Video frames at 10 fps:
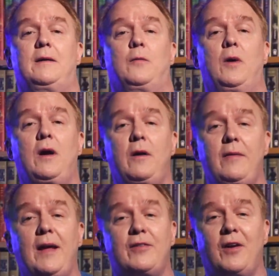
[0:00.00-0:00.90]
Well,
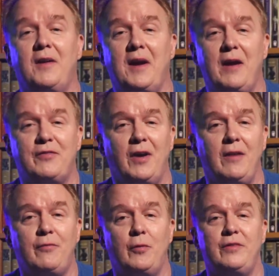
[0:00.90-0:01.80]
that's all I have
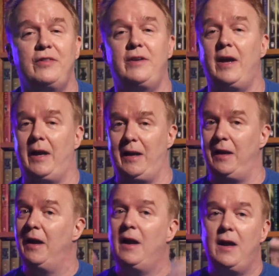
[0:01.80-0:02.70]
time for
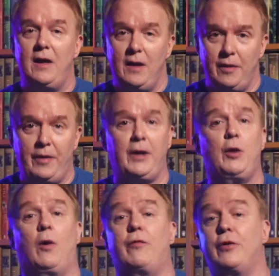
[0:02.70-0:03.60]
today. Thank
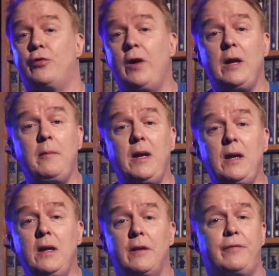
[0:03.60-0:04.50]
you all for joining
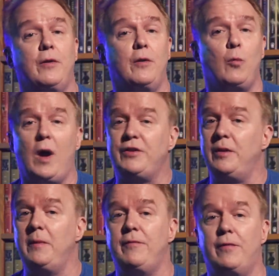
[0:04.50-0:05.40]
me. If you're
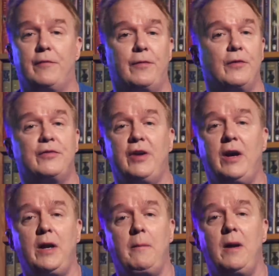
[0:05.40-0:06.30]
watching me for the first
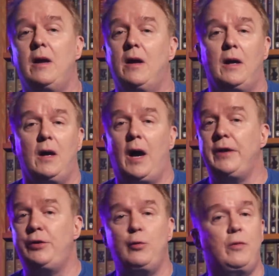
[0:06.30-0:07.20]
time, I
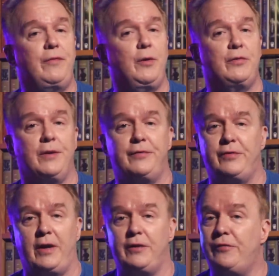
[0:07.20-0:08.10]
do reviews of
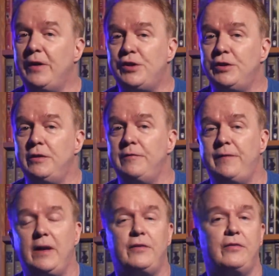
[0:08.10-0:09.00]
science fiction,
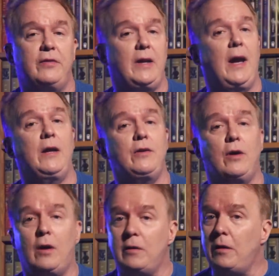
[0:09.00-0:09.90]
fantasy, and
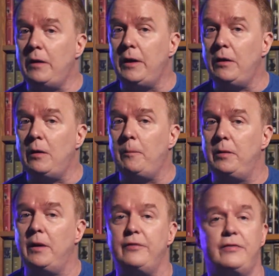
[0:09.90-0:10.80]
horror here,
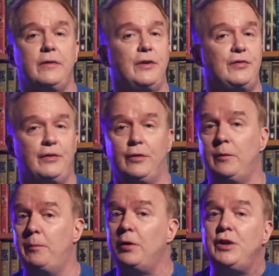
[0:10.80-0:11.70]
plus additional
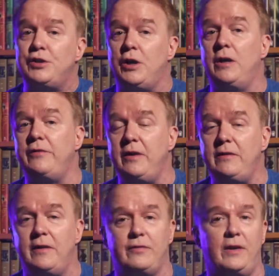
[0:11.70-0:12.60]
bookish
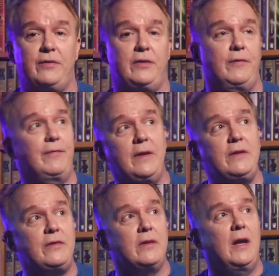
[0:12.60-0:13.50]
content as I see
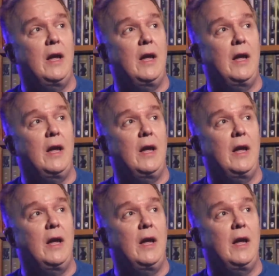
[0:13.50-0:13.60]
fit.